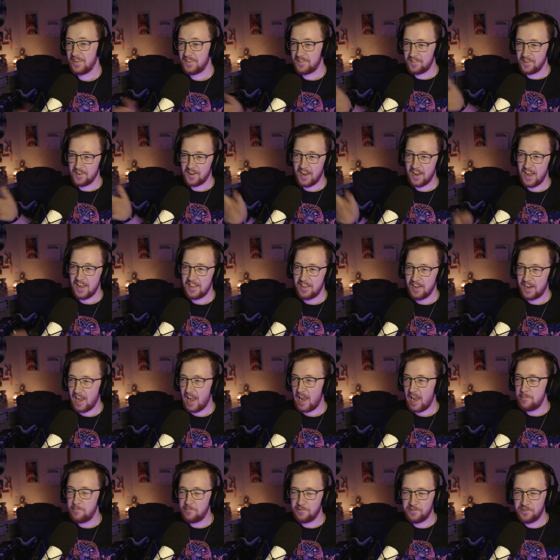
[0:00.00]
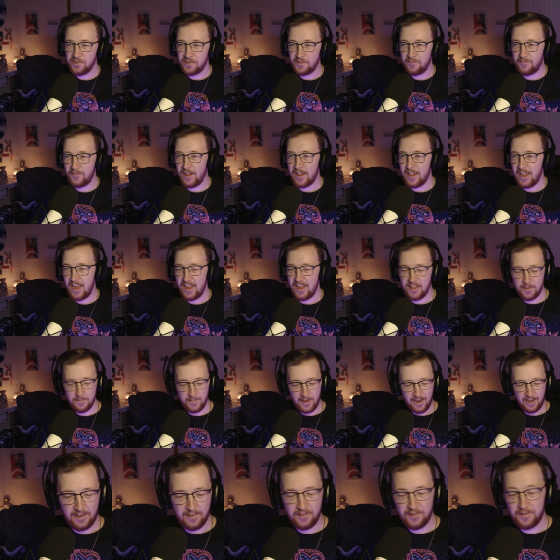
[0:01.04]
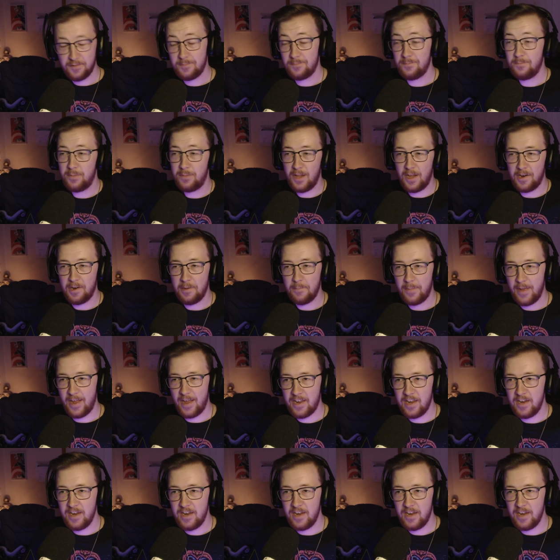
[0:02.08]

It's okay, the cable just fell out the back. Just plug it back